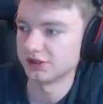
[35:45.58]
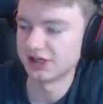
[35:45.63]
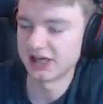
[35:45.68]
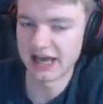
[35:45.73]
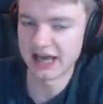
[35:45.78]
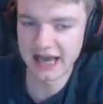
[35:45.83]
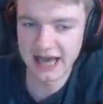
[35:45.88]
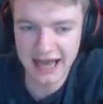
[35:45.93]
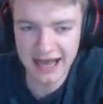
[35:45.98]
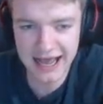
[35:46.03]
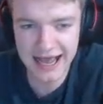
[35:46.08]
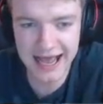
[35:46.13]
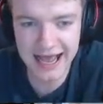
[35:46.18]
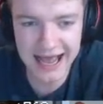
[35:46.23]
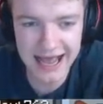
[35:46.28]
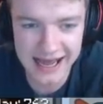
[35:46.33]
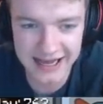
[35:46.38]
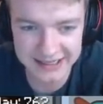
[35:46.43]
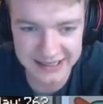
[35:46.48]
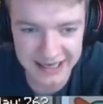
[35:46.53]

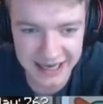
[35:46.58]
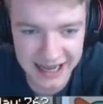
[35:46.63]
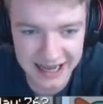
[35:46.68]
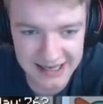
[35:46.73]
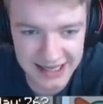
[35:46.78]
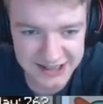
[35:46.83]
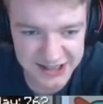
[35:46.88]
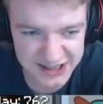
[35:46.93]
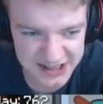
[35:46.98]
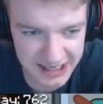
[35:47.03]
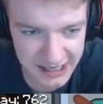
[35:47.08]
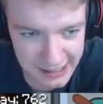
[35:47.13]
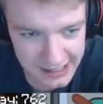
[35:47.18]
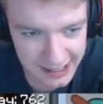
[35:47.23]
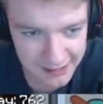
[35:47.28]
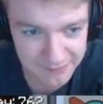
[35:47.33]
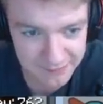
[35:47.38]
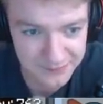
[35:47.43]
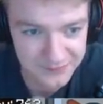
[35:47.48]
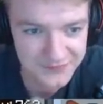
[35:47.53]
Yeah, let's kill
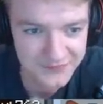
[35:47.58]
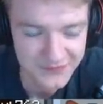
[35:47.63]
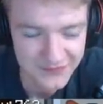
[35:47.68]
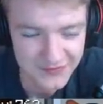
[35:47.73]
him.